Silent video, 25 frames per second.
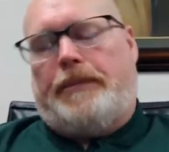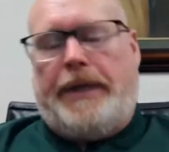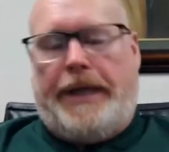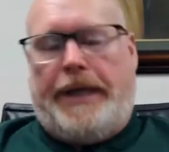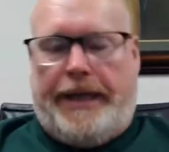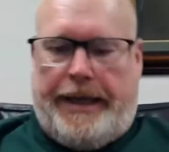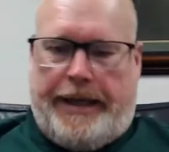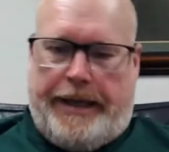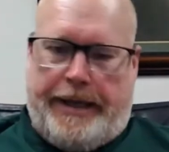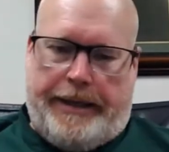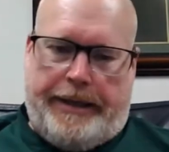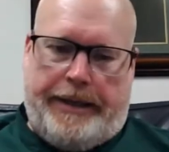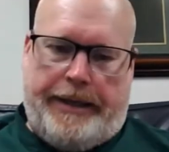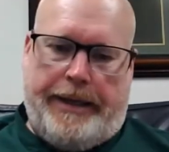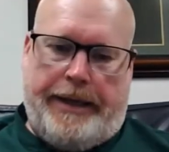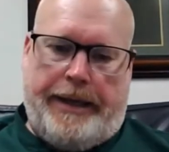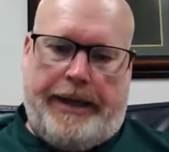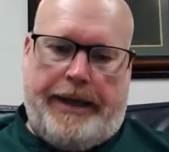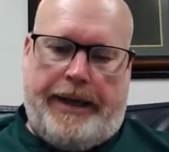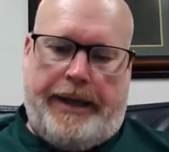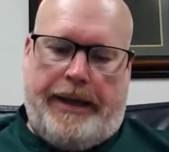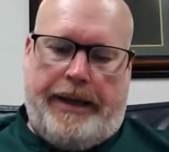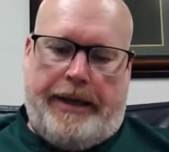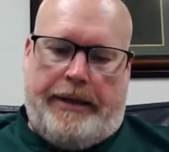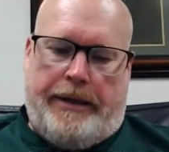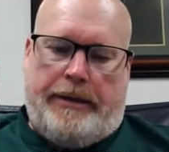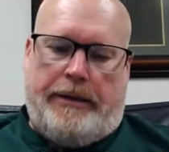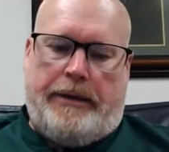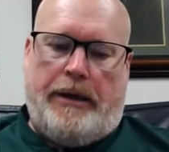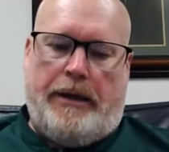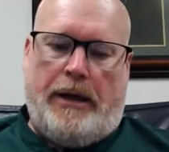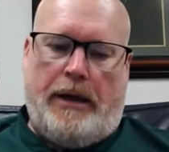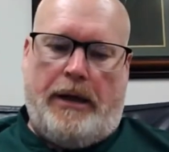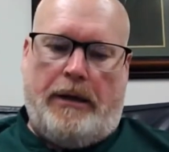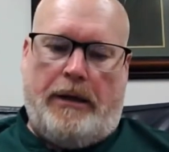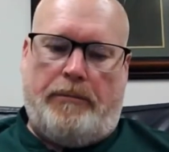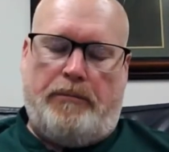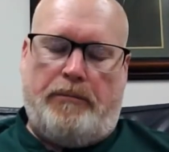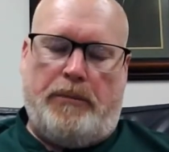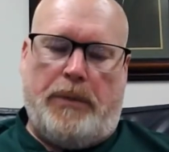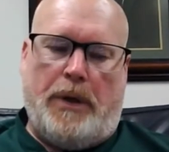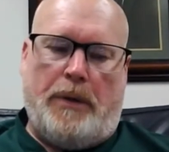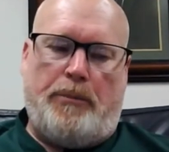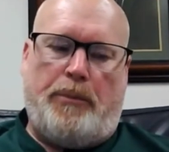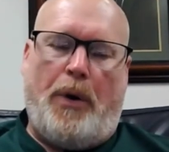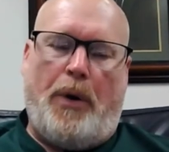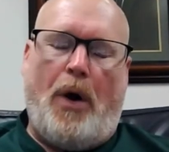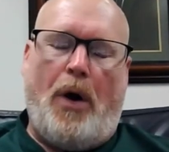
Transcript: But